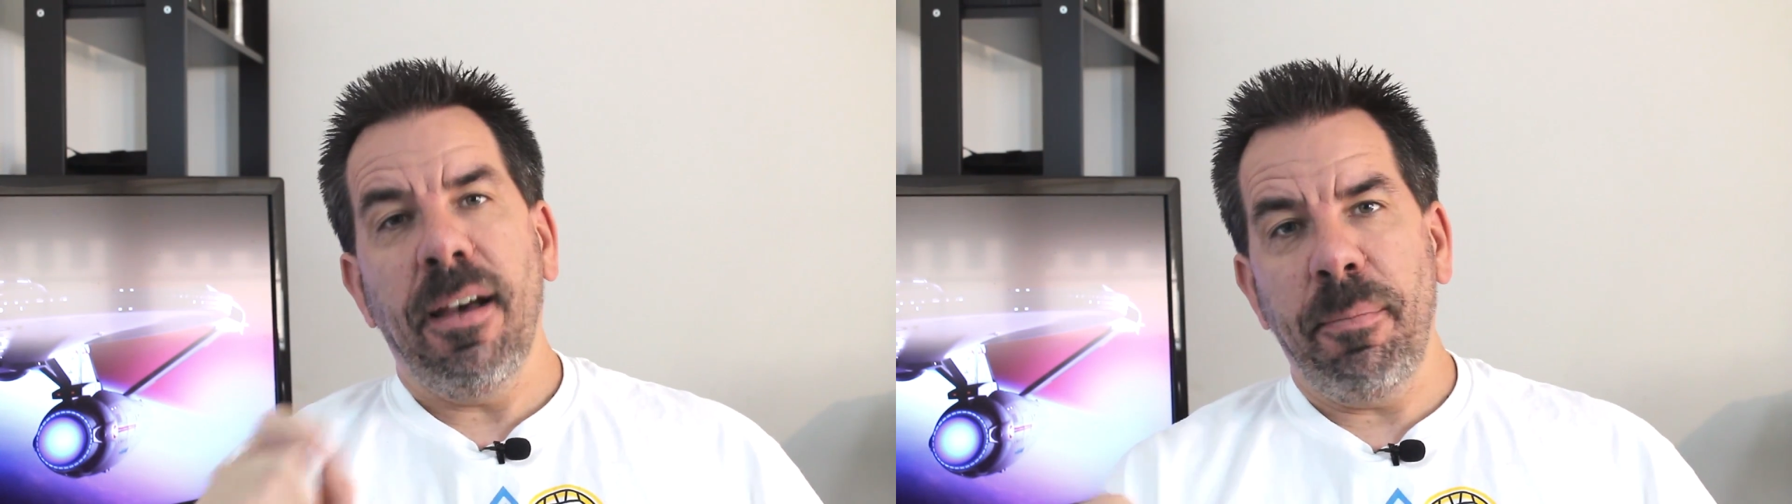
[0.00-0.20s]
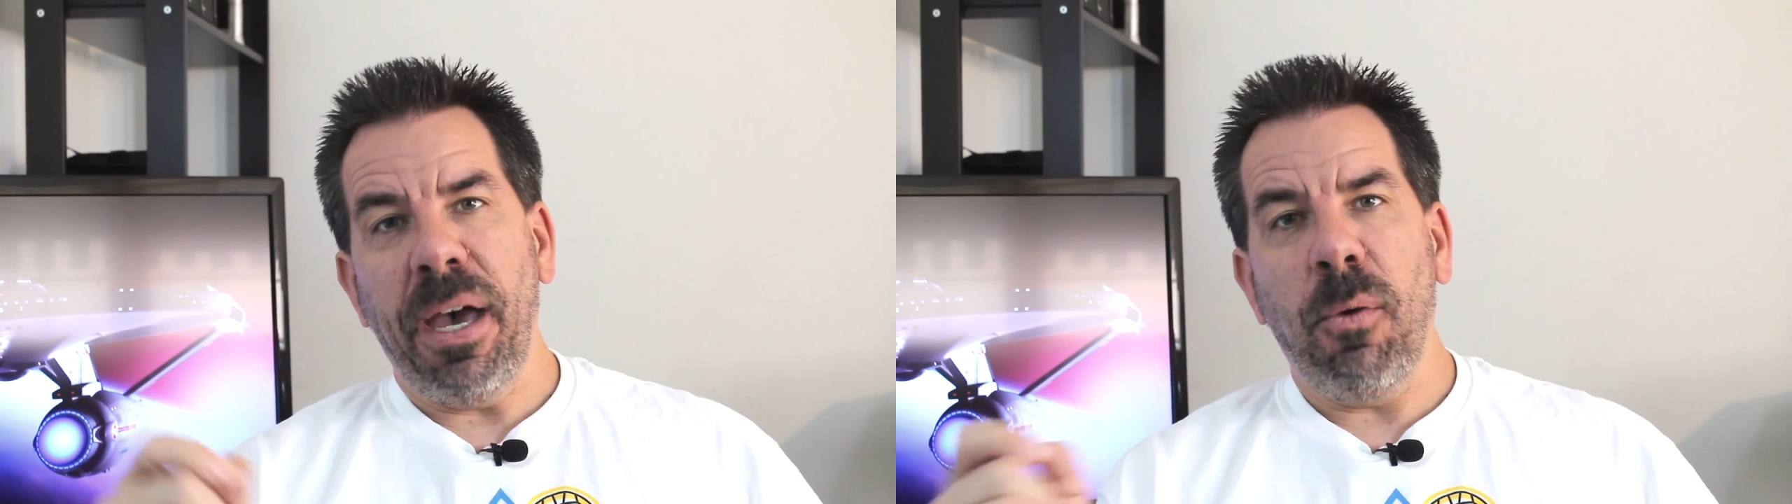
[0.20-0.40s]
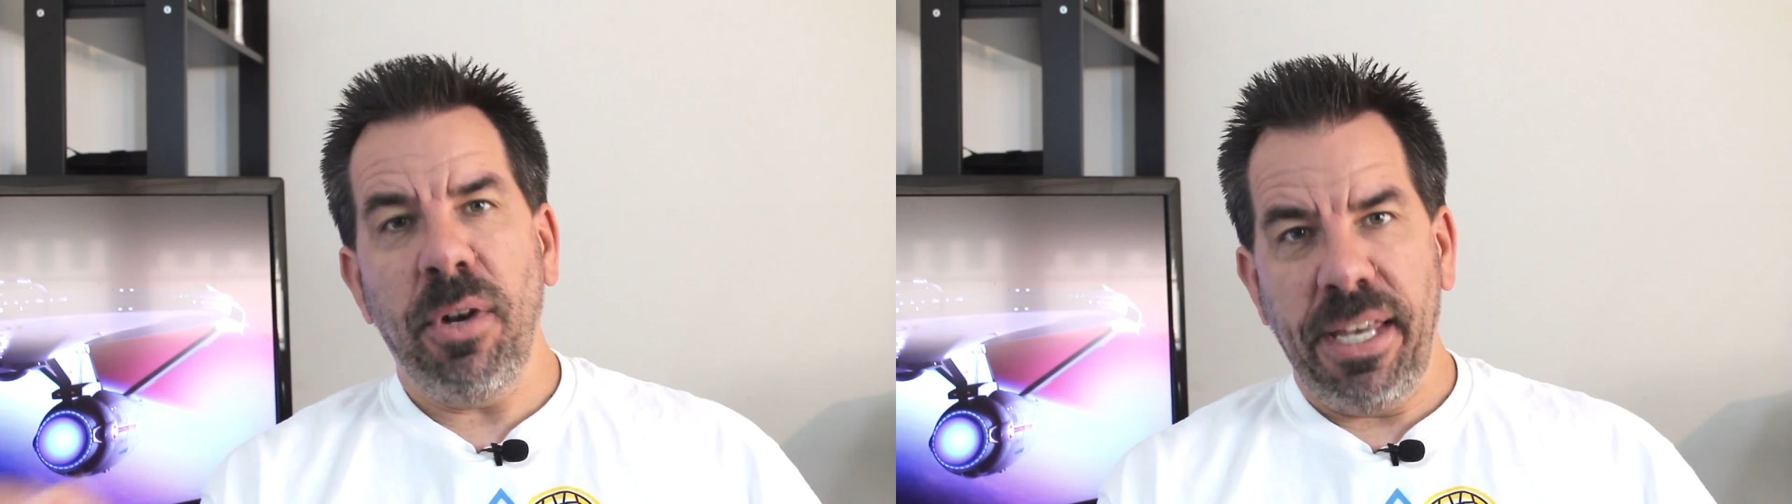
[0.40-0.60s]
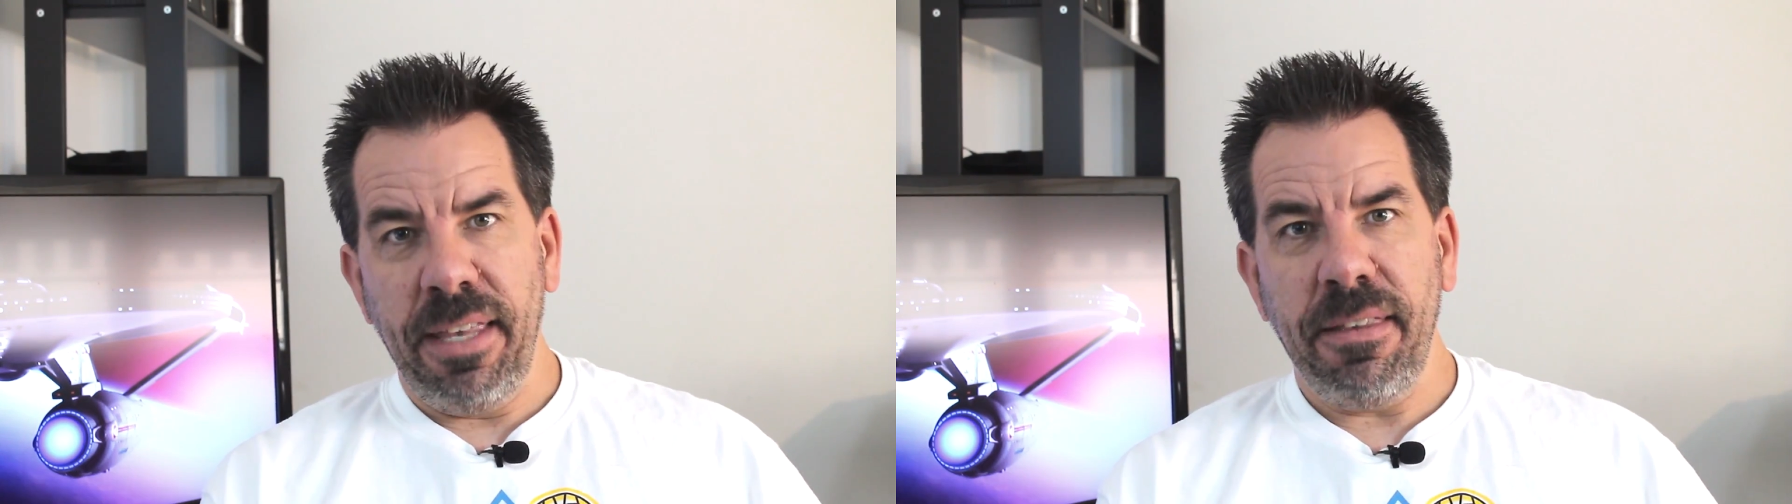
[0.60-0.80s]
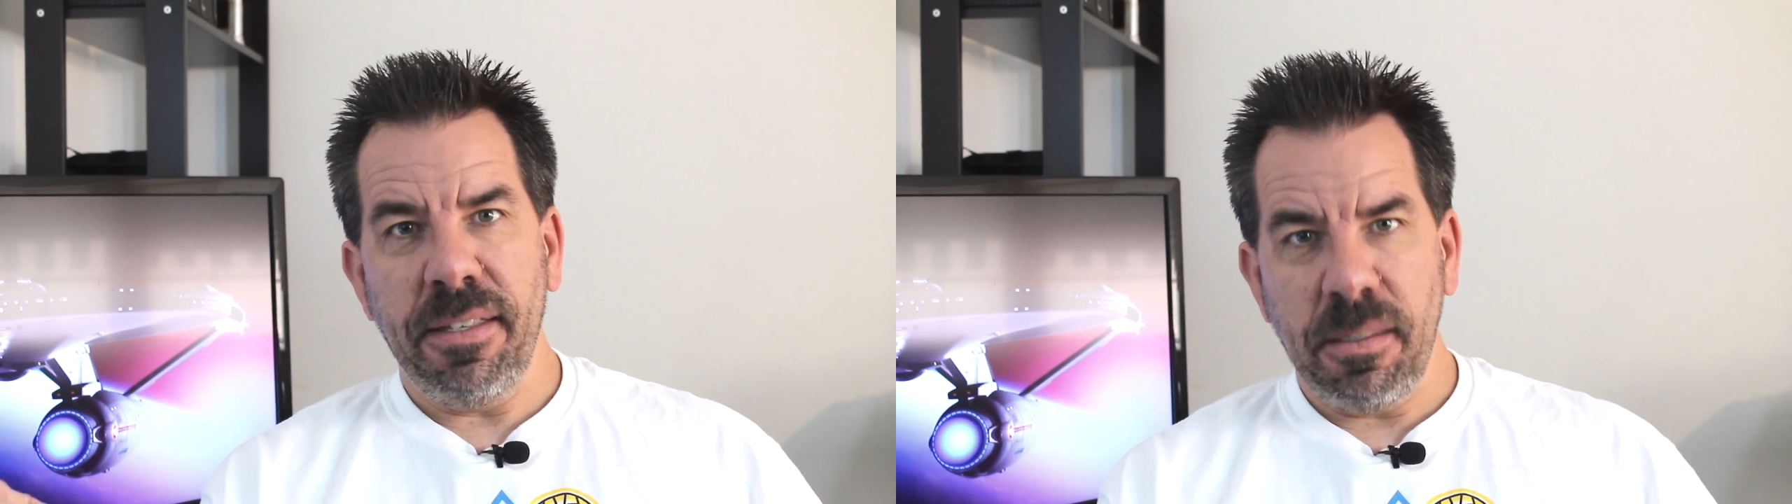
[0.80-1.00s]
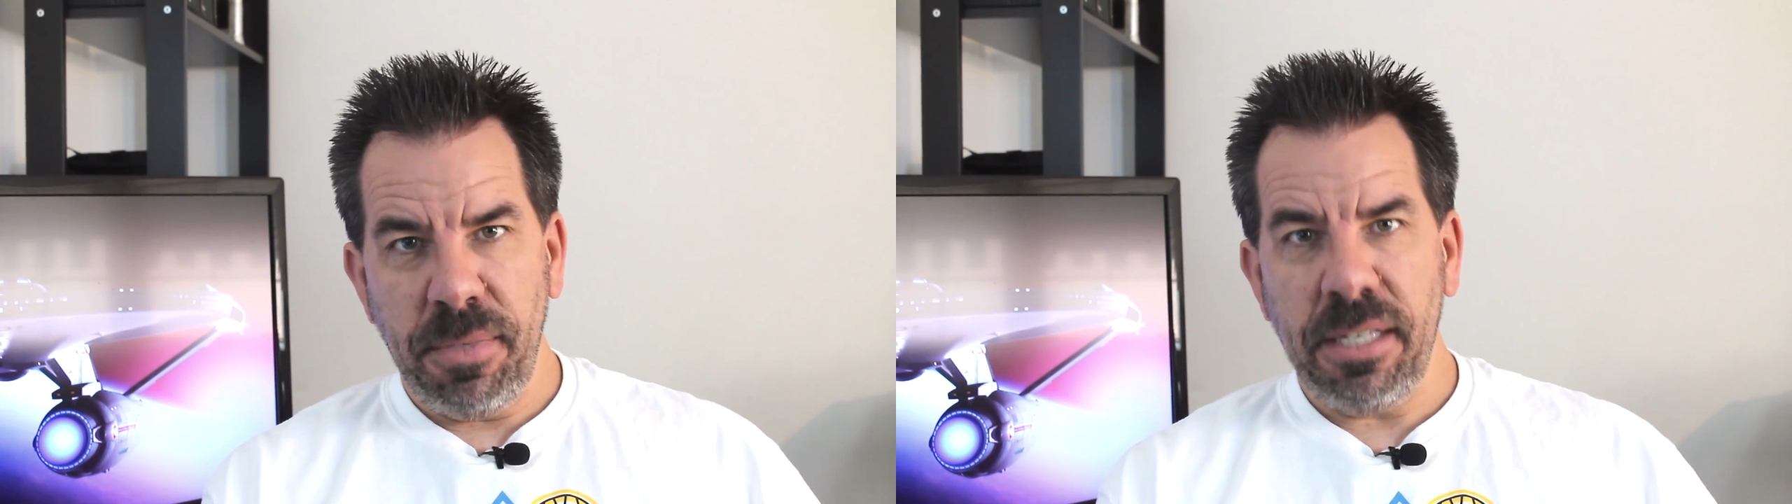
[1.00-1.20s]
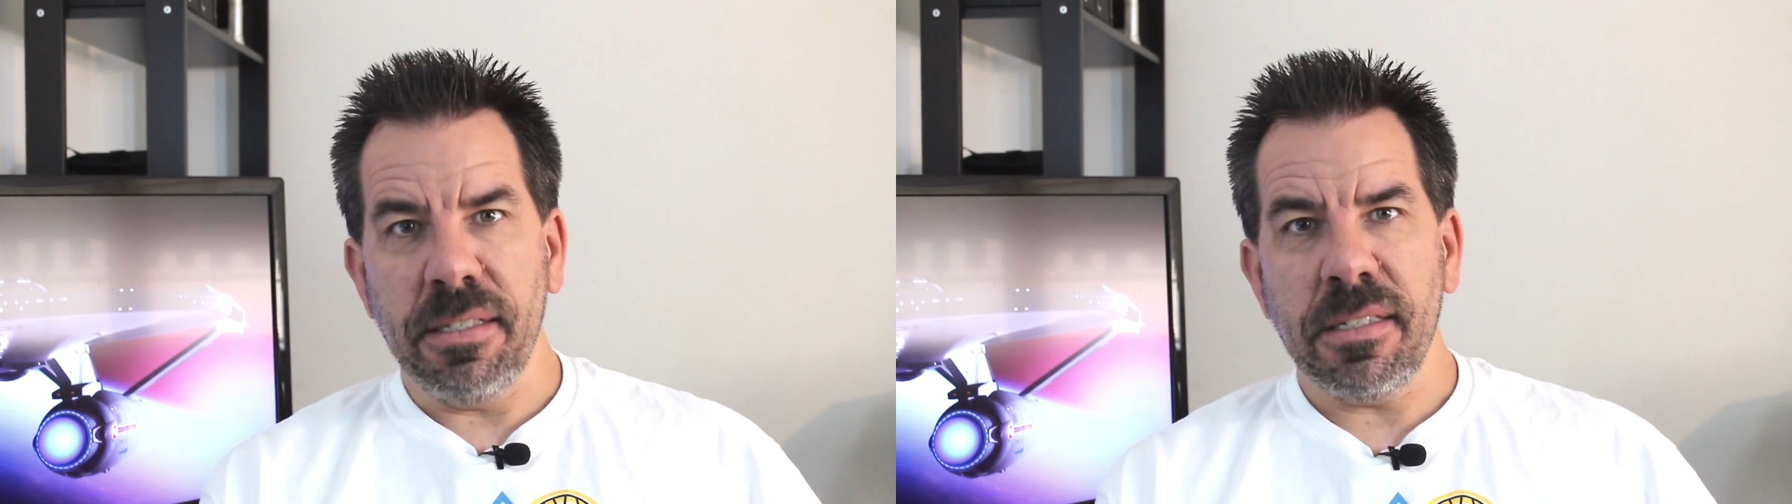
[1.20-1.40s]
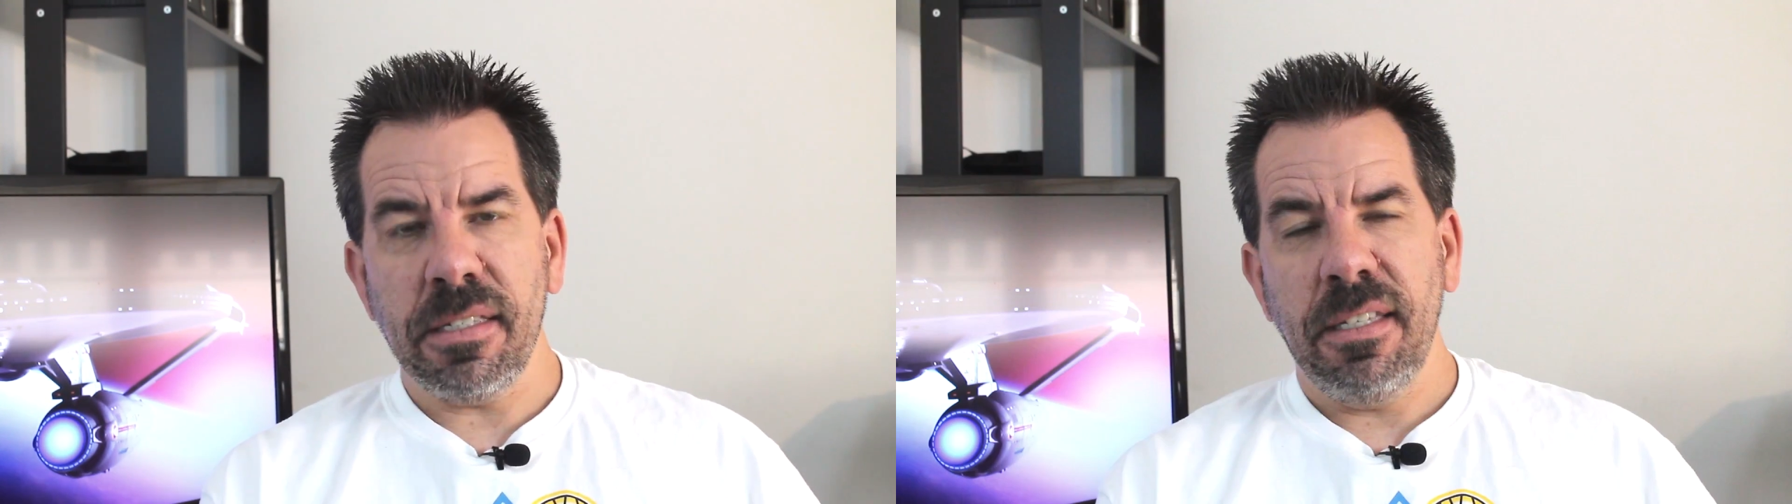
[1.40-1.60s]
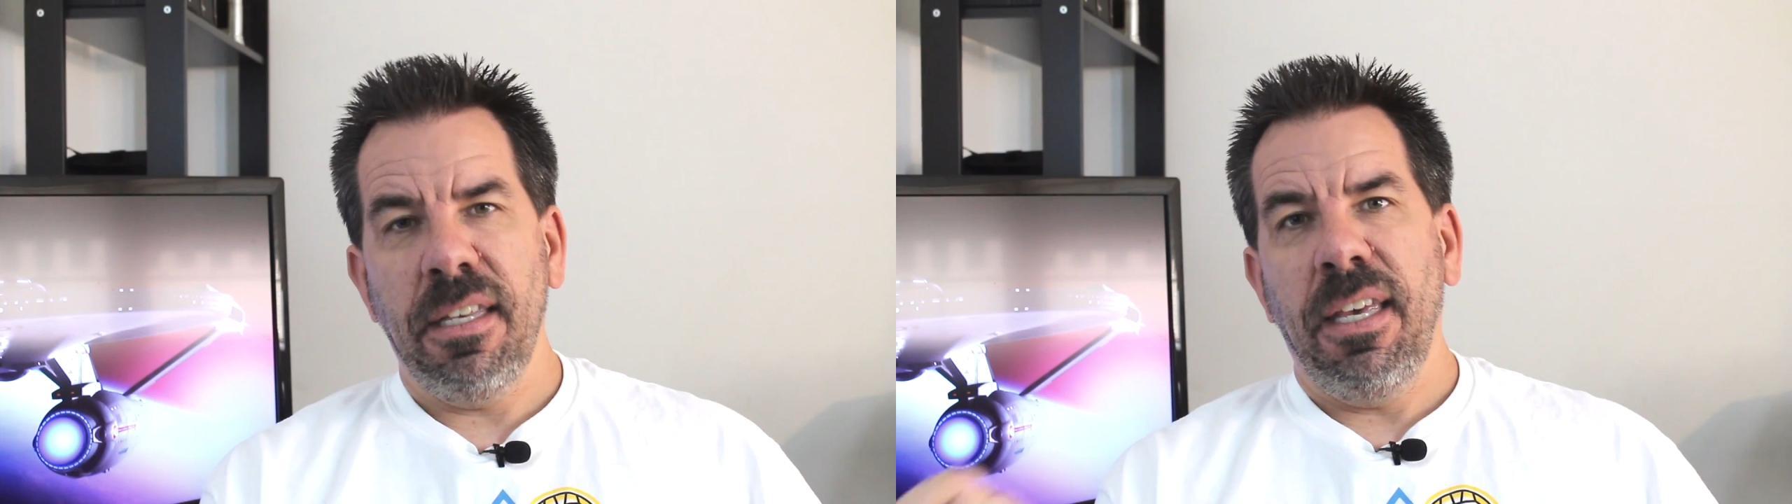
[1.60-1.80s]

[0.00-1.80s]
about what atheism is.